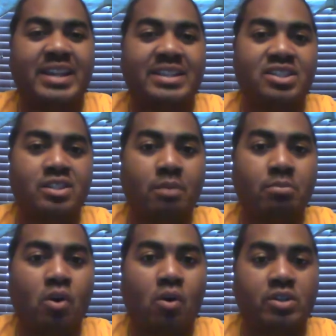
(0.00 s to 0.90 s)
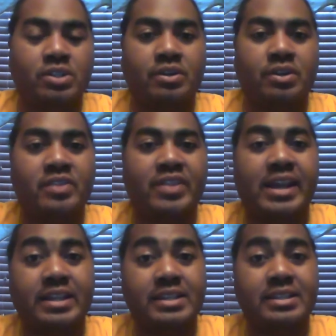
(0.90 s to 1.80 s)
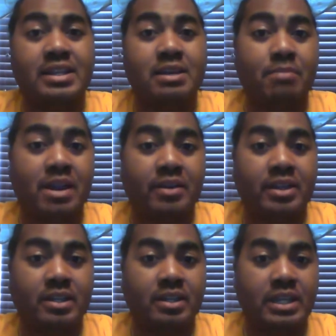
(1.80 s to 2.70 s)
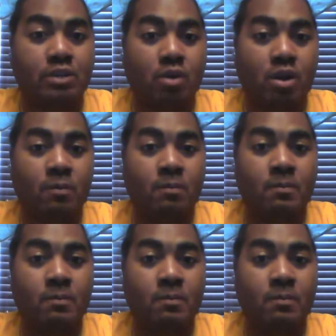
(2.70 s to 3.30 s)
that subculture that is the American Negro.